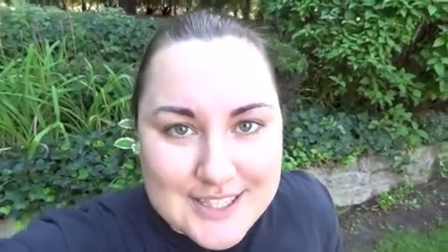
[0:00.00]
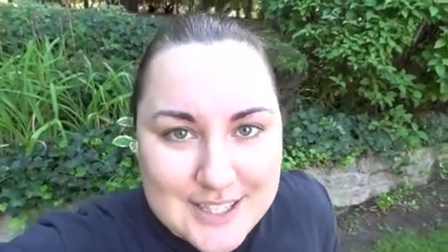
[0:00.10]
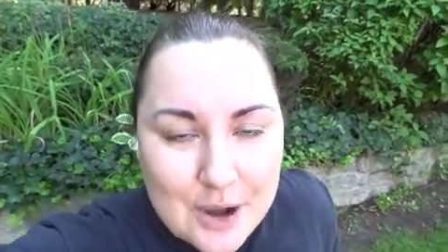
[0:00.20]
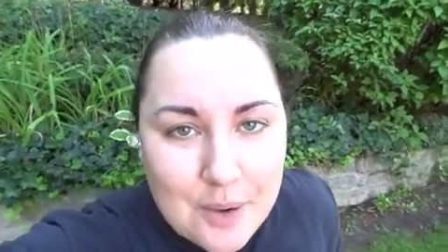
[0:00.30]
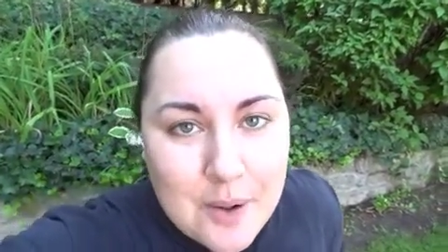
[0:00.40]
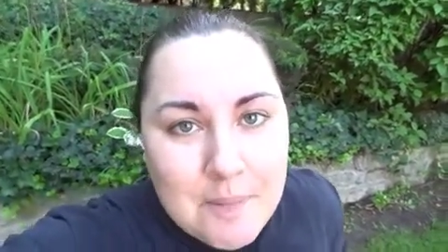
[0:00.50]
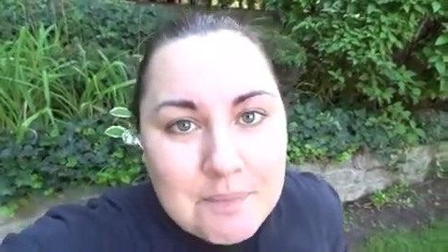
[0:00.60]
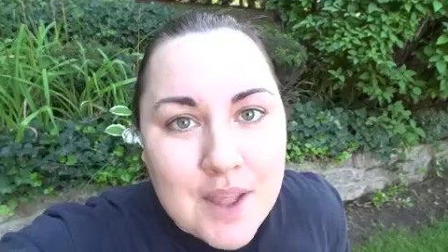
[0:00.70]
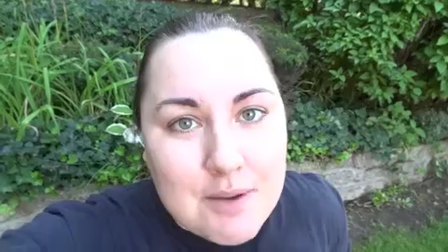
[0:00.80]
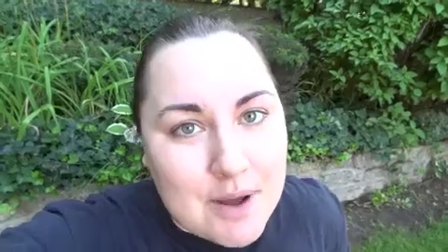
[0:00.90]
so
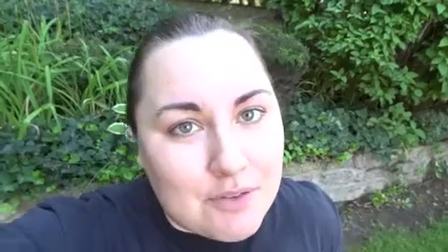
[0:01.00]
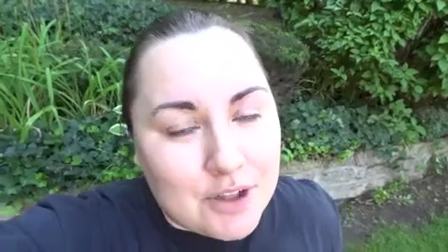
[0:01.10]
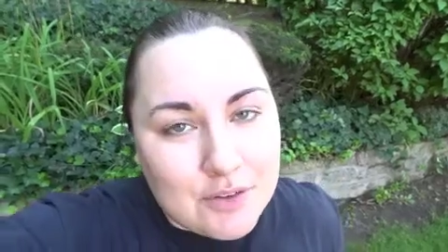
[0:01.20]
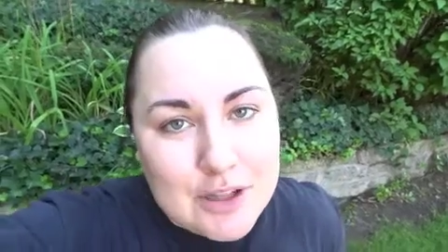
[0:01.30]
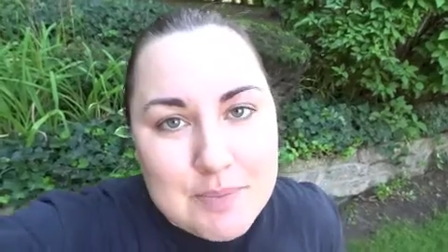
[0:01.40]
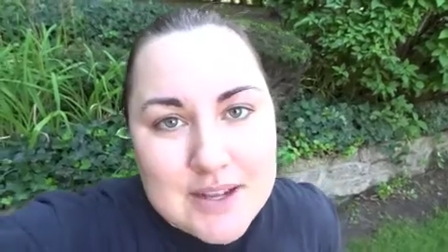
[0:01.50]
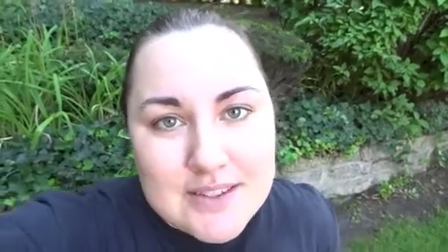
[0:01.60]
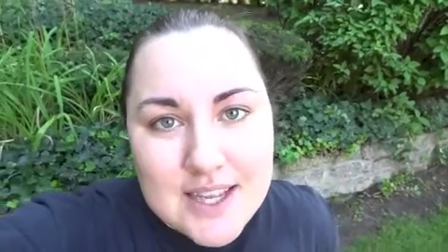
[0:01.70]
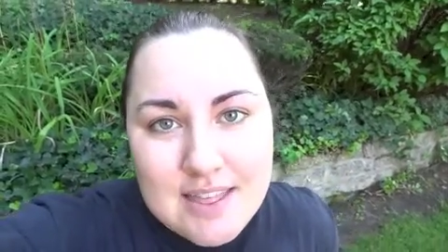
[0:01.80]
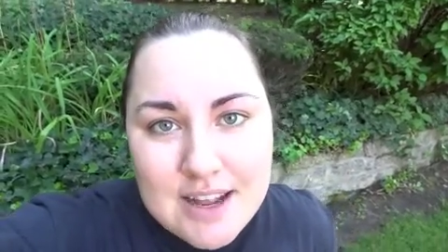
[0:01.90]
I've been really, really
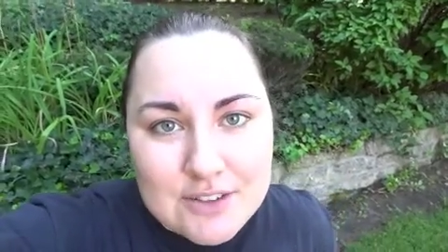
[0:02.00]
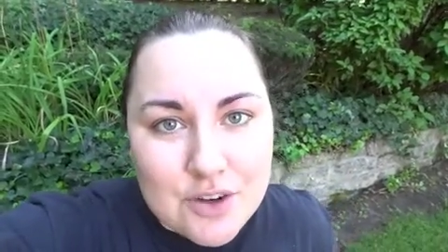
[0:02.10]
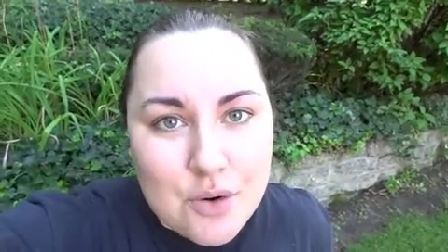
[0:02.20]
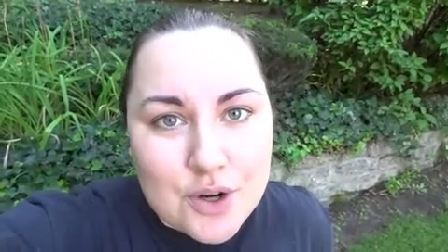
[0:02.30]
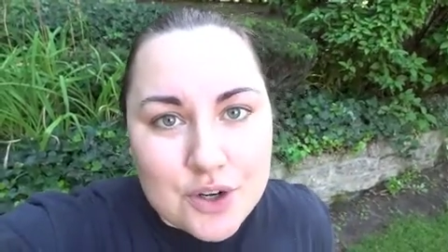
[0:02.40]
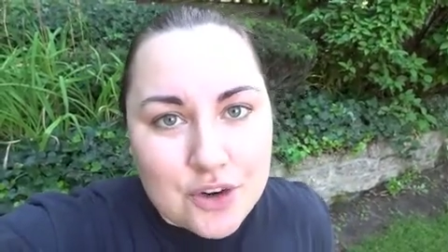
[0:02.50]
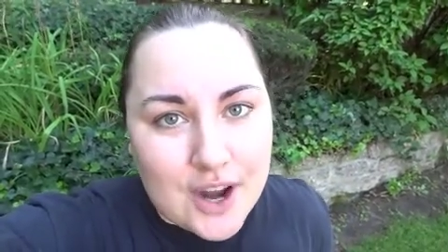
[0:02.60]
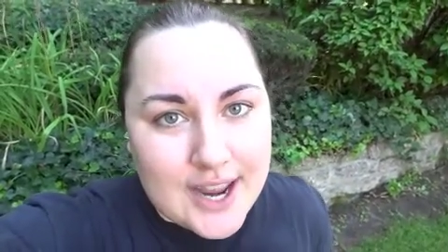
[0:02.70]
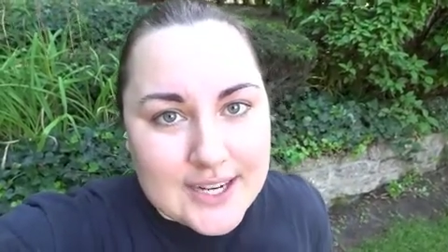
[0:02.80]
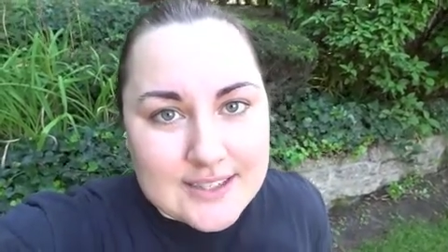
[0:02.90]
busy. Things are going
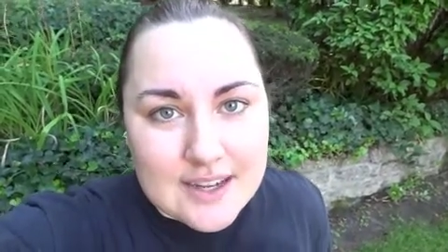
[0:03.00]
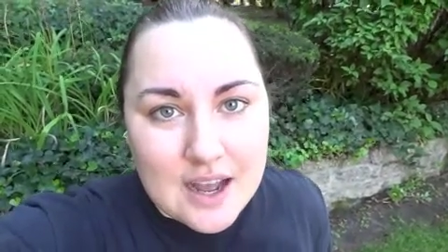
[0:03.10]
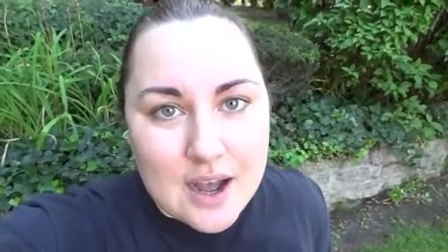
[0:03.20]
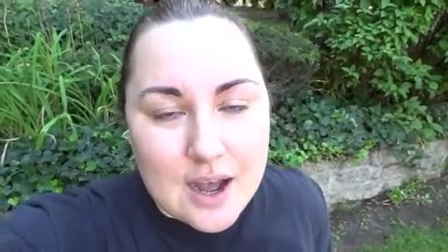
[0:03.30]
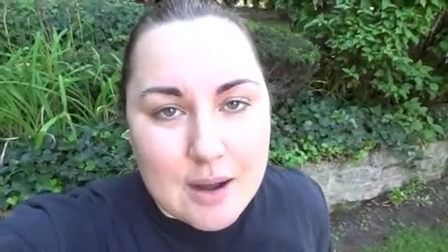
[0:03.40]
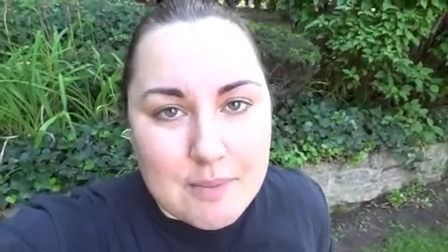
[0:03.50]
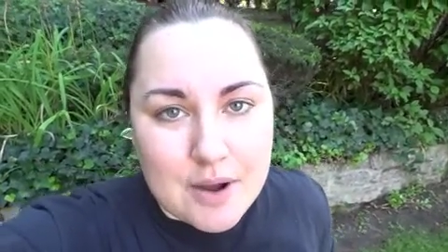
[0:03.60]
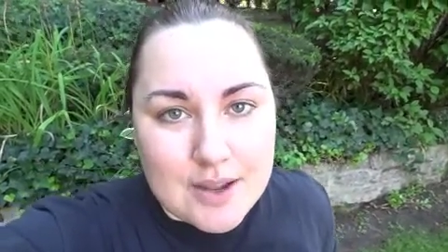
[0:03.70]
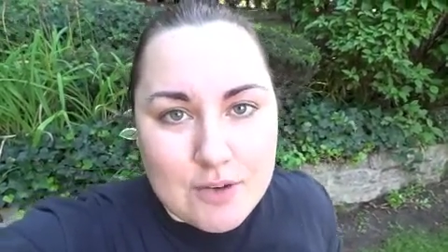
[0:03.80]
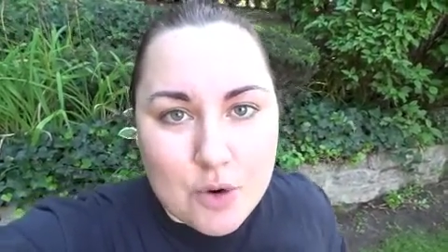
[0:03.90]
great. Um,
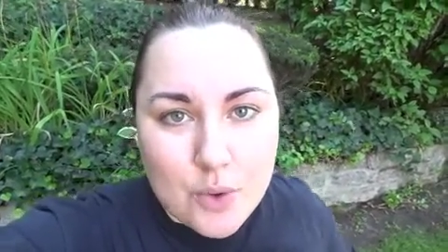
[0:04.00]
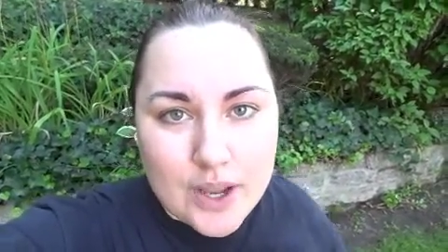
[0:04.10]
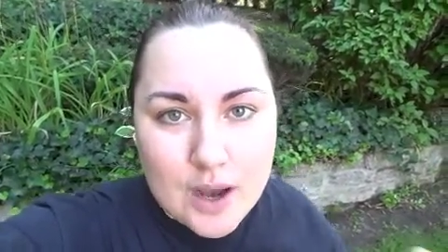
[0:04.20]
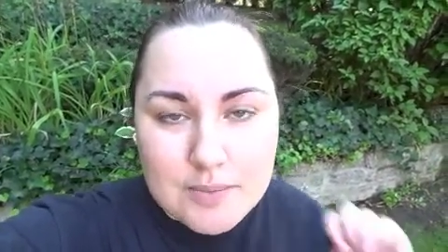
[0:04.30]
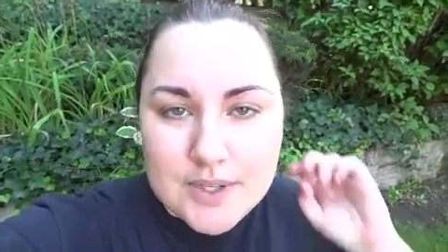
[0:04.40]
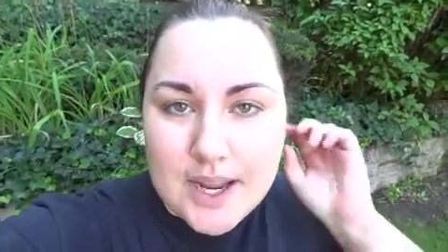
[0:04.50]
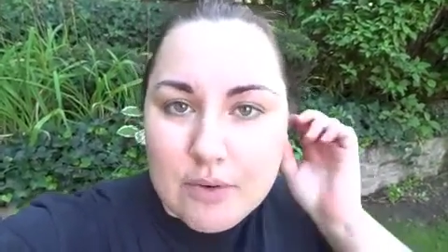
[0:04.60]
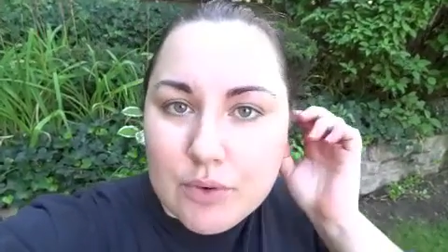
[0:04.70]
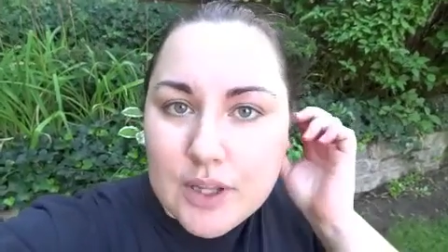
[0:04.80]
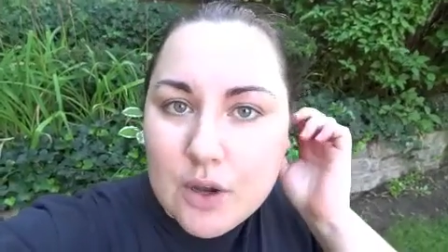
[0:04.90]
I'll give you a quick
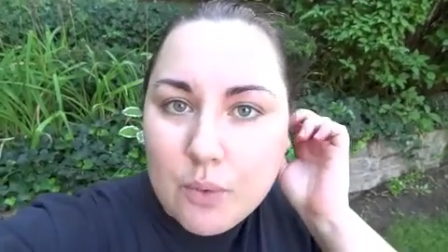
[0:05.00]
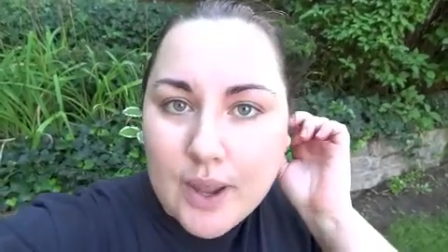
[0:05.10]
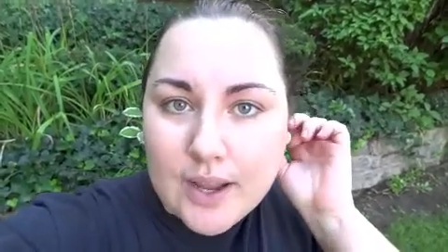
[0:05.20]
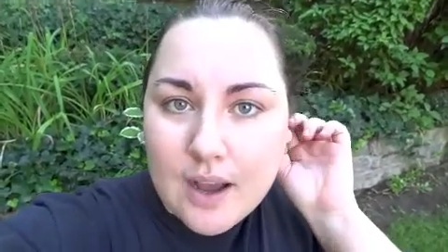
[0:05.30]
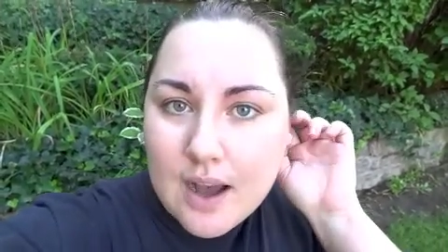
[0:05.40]
update really quick.